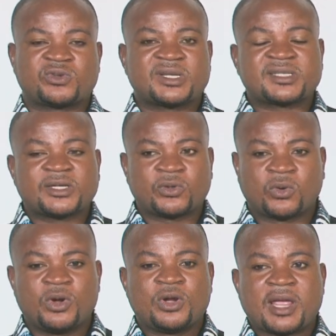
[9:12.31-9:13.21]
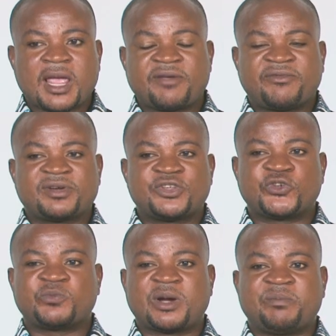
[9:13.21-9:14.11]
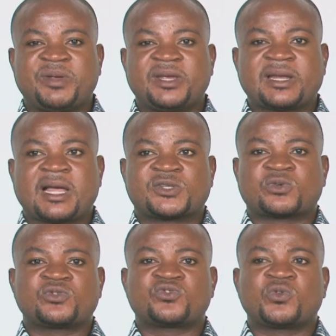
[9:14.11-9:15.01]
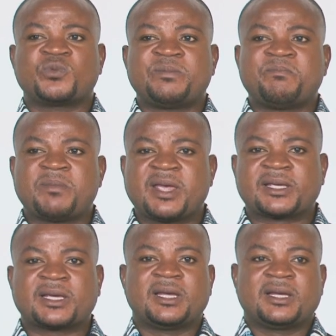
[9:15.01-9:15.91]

They say, no, every human being has control. We make